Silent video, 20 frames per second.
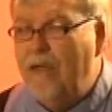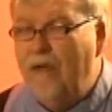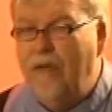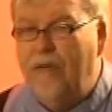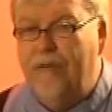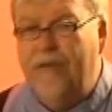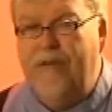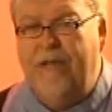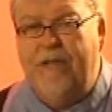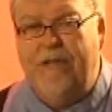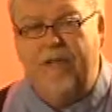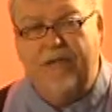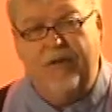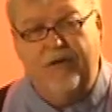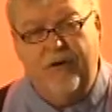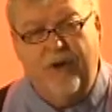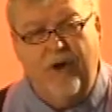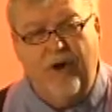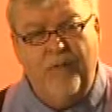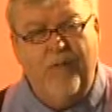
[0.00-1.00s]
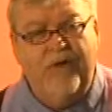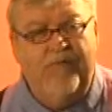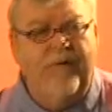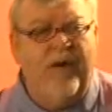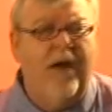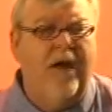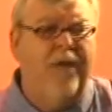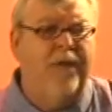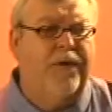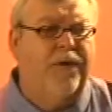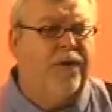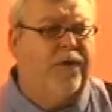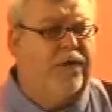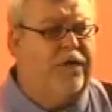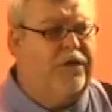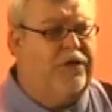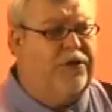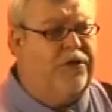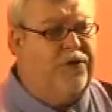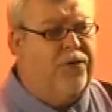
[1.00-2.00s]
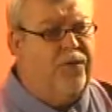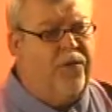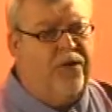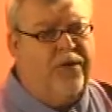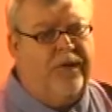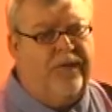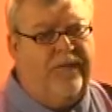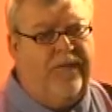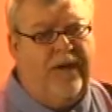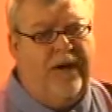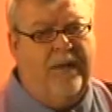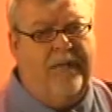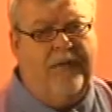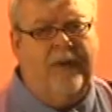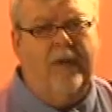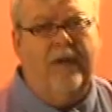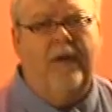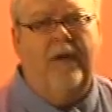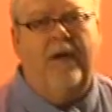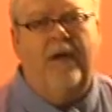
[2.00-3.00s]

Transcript: whether that's in your home environment or whether it's in your work environment